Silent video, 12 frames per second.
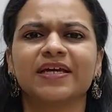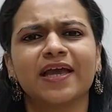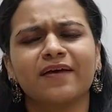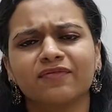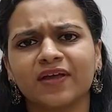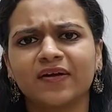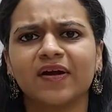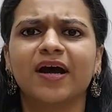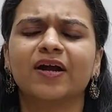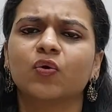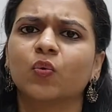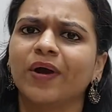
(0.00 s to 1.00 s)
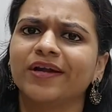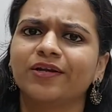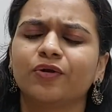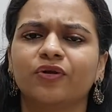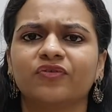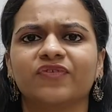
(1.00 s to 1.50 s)
Again, there are quite a
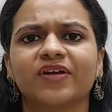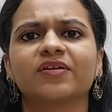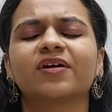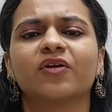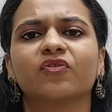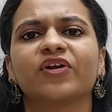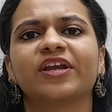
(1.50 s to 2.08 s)
lot of other country